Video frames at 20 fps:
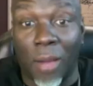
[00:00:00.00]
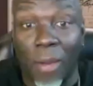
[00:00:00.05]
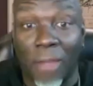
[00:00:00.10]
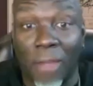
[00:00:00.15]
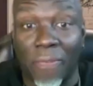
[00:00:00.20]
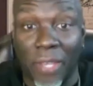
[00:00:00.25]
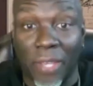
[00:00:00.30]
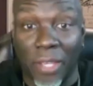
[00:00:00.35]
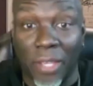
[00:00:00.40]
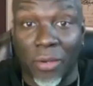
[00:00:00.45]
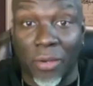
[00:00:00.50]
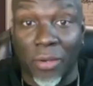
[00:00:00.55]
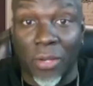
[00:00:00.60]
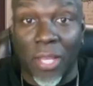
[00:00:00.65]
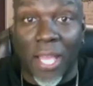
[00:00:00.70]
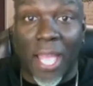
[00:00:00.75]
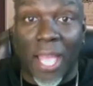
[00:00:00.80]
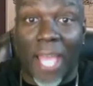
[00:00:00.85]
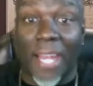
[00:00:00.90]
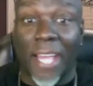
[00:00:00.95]
feel,
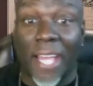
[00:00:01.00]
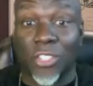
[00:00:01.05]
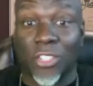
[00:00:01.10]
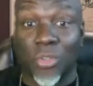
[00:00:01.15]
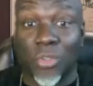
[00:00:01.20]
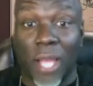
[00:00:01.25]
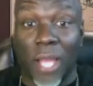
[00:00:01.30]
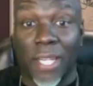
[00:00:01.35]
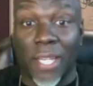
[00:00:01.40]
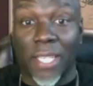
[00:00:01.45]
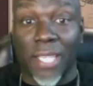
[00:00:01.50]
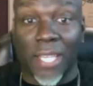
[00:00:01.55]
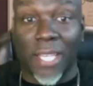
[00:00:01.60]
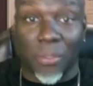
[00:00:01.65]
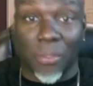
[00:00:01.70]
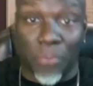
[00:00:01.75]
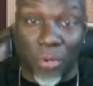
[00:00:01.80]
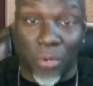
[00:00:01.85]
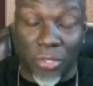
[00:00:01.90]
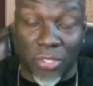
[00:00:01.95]
and I try to get
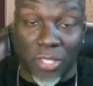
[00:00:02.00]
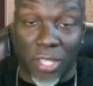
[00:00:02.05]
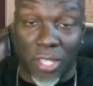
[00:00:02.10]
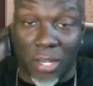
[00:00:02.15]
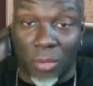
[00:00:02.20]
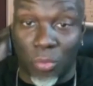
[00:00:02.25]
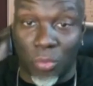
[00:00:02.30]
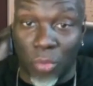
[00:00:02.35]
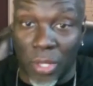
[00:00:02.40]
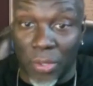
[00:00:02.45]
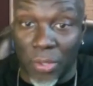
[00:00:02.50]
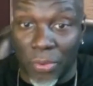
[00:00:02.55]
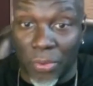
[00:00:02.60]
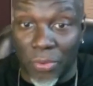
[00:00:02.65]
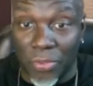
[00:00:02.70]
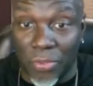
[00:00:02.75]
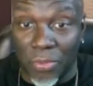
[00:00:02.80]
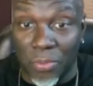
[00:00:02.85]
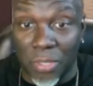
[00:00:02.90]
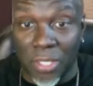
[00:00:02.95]
the person that I'm with
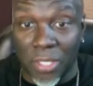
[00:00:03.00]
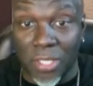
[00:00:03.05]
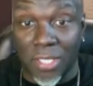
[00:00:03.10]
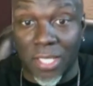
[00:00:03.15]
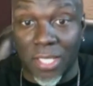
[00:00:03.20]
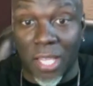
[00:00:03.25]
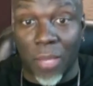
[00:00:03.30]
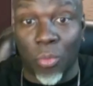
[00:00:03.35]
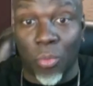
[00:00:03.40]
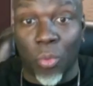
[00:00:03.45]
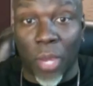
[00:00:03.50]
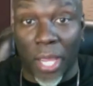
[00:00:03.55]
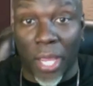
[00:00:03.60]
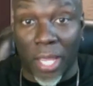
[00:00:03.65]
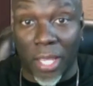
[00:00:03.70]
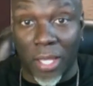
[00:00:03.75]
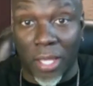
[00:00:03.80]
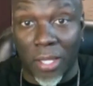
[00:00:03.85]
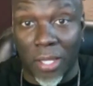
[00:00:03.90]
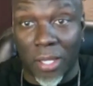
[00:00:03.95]
to be the same
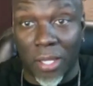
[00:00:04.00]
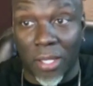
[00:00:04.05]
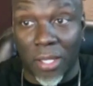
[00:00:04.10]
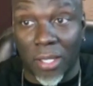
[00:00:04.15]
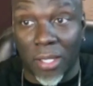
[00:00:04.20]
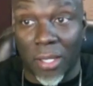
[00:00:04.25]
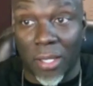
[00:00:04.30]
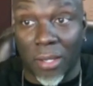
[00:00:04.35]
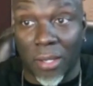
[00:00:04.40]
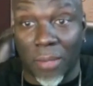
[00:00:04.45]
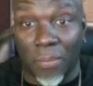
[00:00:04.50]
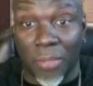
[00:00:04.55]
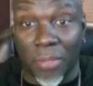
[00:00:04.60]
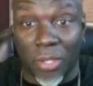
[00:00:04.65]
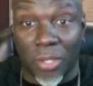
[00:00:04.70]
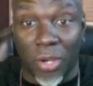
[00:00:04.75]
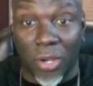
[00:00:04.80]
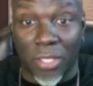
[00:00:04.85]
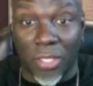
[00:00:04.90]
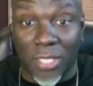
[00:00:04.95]
way,
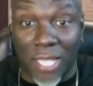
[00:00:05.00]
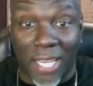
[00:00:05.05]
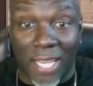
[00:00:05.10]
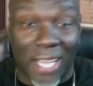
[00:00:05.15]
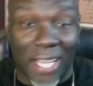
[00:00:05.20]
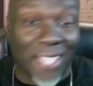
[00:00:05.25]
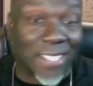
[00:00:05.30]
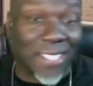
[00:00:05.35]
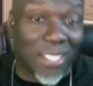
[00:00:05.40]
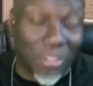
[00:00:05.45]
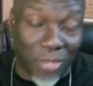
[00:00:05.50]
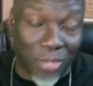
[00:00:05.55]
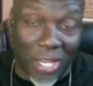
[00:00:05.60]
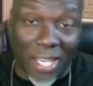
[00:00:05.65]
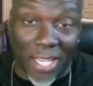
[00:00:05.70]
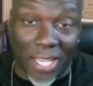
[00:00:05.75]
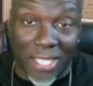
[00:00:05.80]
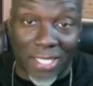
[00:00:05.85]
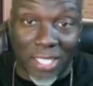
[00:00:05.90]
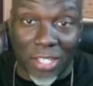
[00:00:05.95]
because like I said, you know,
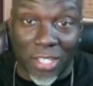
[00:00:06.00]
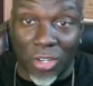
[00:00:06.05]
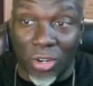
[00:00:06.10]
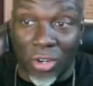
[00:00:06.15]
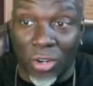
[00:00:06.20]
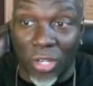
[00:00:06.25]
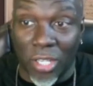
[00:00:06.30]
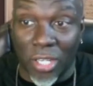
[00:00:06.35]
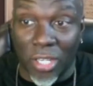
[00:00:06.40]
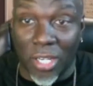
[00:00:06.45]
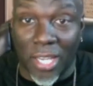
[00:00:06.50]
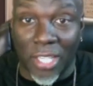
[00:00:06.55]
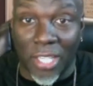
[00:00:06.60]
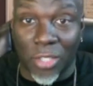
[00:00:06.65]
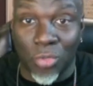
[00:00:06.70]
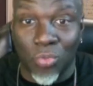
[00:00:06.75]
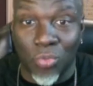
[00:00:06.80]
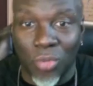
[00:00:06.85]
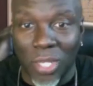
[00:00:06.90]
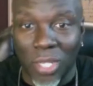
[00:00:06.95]
like I said earlier, like
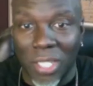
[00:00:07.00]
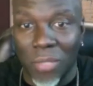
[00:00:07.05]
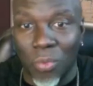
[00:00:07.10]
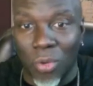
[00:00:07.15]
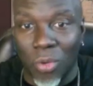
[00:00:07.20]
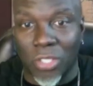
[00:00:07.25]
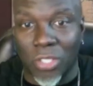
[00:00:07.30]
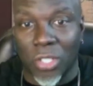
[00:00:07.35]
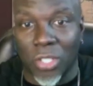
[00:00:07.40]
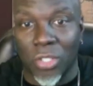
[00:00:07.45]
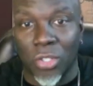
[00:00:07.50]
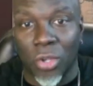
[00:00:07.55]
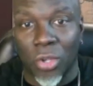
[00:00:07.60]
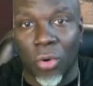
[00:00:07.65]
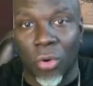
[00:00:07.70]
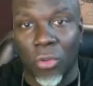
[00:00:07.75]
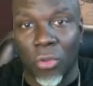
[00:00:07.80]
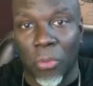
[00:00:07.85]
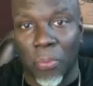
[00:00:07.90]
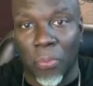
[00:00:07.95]
you really want to
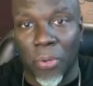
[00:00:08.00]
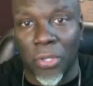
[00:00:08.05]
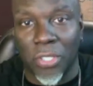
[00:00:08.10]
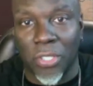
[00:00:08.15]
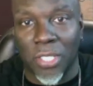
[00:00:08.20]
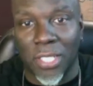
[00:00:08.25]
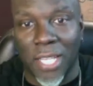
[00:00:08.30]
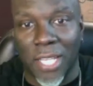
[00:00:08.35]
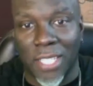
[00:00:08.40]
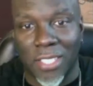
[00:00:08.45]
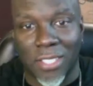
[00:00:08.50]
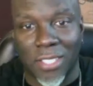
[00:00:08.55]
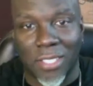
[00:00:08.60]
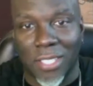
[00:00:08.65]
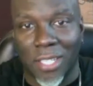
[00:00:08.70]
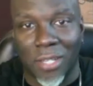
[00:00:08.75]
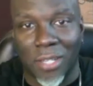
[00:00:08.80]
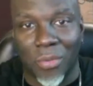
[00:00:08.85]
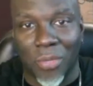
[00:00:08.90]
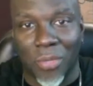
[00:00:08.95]
know the person that you're
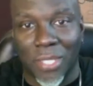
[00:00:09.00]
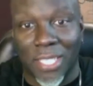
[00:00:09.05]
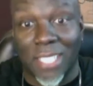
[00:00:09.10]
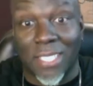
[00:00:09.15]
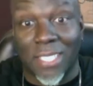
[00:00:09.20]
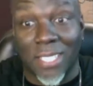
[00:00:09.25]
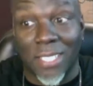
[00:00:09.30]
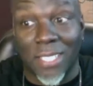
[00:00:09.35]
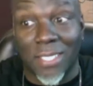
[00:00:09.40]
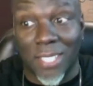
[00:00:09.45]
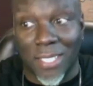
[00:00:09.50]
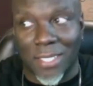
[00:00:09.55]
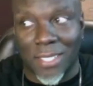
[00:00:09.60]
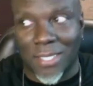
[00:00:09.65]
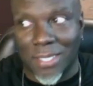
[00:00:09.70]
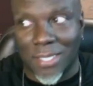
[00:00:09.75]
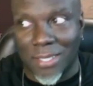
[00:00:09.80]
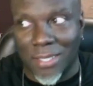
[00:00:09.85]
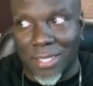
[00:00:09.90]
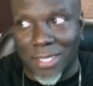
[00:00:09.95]
dealing with. This is the
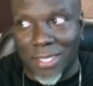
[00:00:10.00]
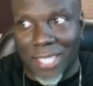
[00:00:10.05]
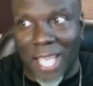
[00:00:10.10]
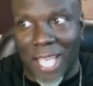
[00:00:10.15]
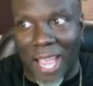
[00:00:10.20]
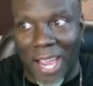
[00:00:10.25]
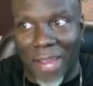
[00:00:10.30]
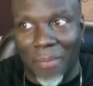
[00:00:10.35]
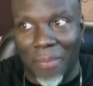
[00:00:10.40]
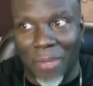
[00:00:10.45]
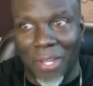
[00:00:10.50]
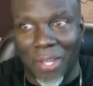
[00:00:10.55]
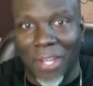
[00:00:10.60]
the time